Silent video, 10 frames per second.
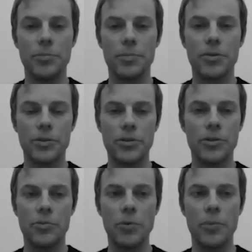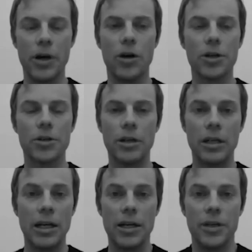because it will be hard,
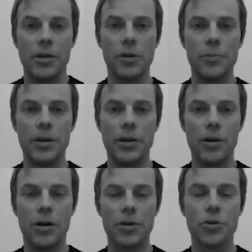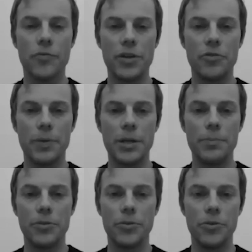like I say, it will be hard to convince
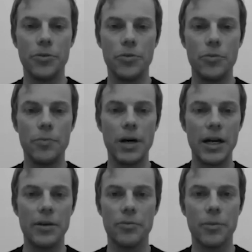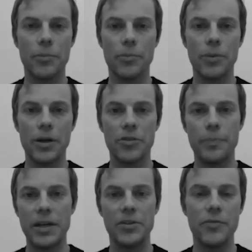people to buy some
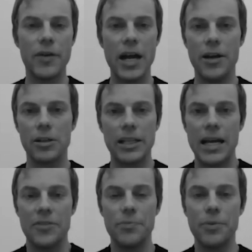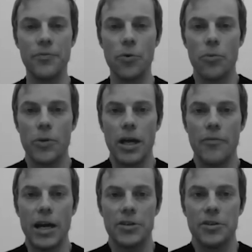expensive AR glasses before we
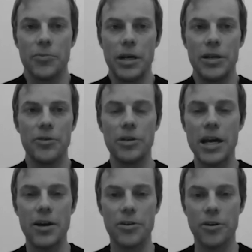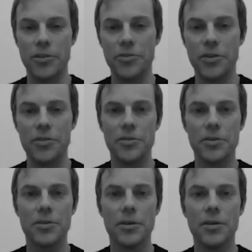have actually really good AR content.
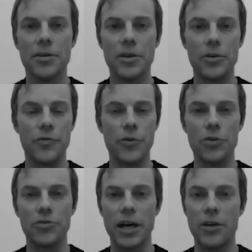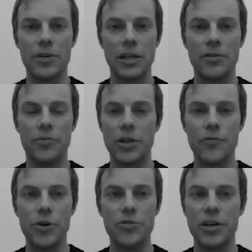Yeah. So the
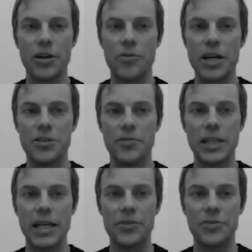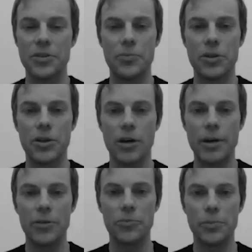first generation of glasses that will come
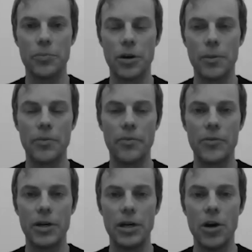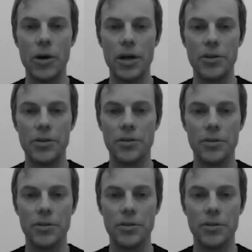out will probably be very low end.